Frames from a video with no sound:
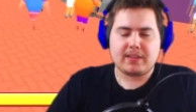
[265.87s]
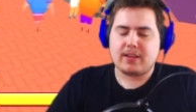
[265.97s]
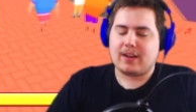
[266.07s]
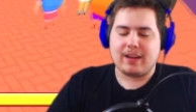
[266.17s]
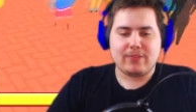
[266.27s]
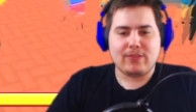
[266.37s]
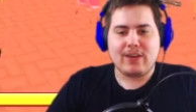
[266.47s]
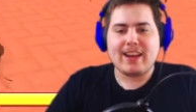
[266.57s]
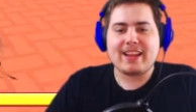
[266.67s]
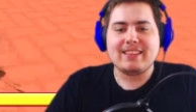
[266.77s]
my God,
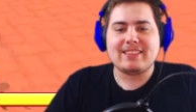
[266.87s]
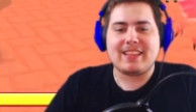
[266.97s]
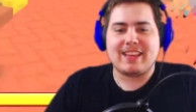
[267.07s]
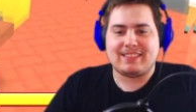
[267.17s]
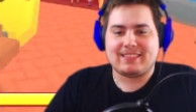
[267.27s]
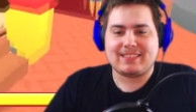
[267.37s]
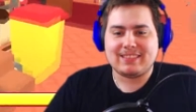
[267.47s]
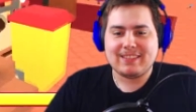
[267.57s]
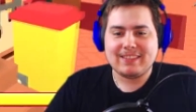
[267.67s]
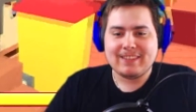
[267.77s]
what is this?
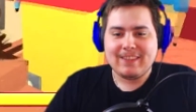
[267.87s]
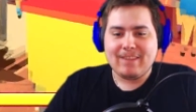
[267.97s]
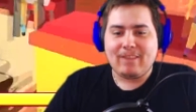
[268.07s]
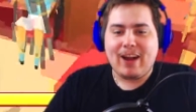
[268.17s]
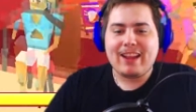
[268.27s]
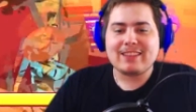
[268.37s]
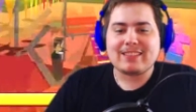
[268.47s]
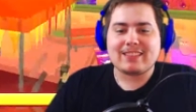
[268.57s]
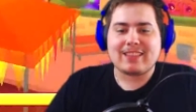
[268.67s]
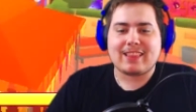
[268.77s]
Why is
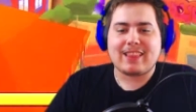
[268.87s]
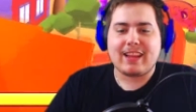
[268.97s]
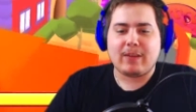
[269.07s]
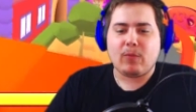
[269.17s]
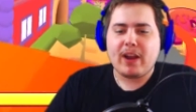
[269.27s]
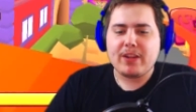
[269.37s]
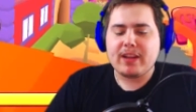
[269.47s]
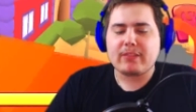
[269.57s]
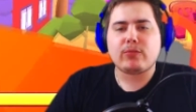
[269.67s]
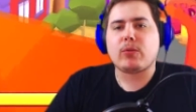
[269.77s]
this the thing? Why do you
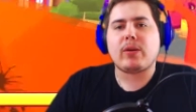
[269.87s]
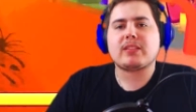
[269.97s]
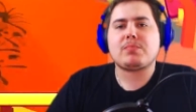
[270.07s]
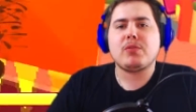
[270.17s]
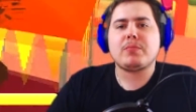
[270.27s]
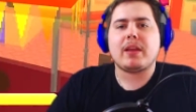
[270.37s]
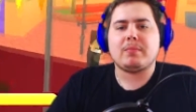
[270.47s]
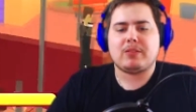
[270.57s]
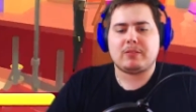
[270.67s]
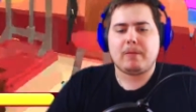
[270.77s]
guys request poop
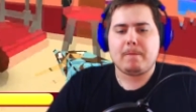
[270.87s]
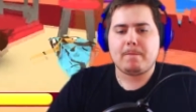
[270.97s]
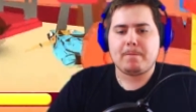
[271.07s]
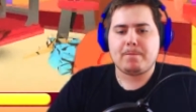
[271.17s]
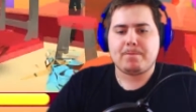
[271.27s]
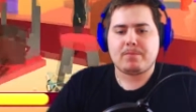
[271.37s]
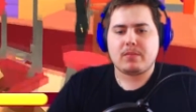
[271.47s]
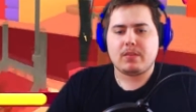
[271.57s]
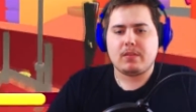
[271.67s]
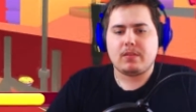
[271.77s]
games?
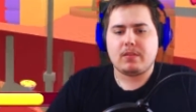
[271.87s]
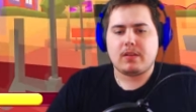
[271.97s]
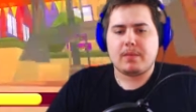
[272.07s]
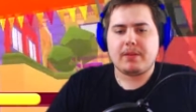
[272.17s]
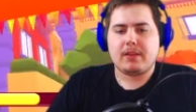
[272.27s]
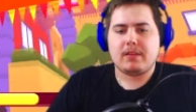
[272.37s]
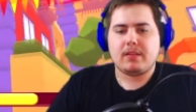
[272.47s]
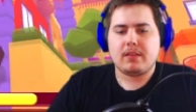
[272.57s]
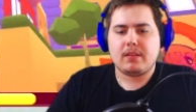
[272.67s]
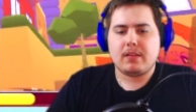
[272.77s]
I mean,
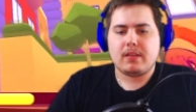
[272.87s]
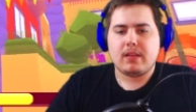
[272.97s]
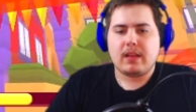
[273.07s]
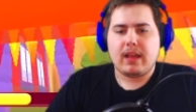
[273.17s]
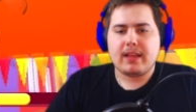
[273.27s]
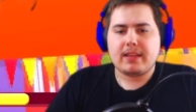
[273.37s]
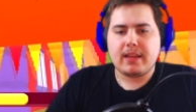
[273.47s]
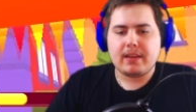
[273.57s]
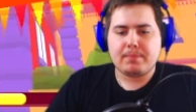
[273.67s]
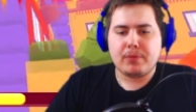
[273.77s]
I
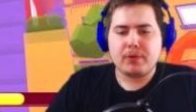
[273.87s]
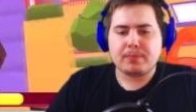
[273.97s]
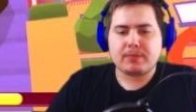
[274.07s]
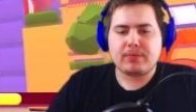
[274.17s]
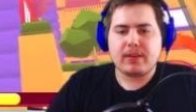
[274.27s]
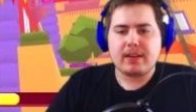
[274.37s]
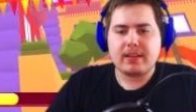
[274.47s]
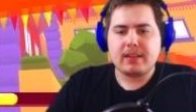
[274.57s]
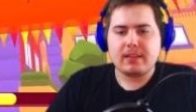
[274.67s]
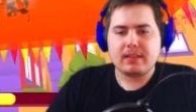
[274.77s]
get it, poop's
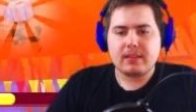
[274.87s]
funny.